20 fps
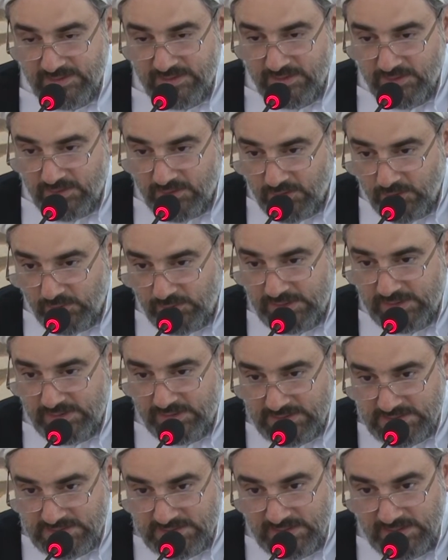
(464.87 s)
Her
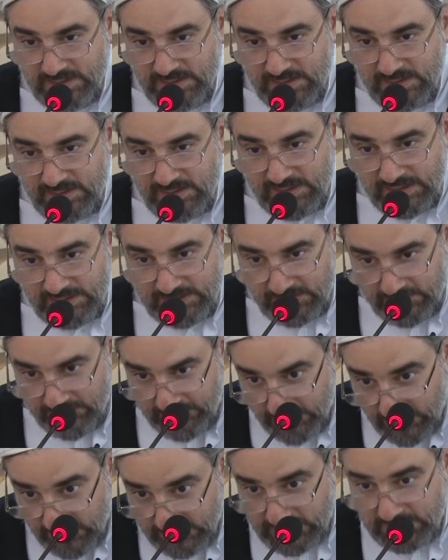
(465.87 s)
Holiness Lady
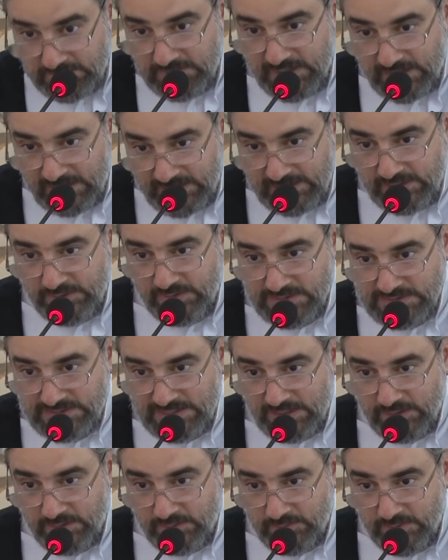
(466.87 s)
Fatima alayha
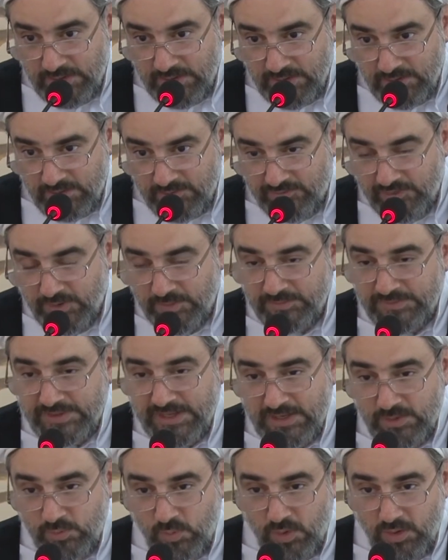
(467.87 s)
salam from
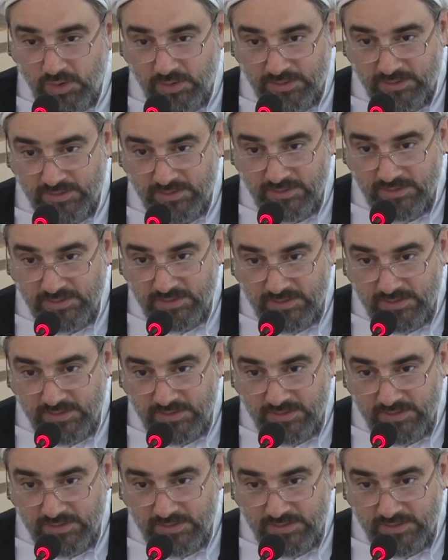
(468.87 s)
day one.